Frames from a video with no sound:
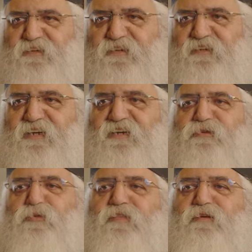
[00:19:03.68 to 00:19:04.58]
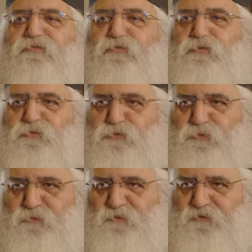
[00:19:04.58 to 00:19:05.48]
from the Romans,
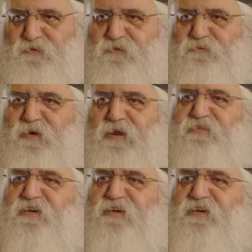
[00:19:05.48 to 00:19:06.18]
a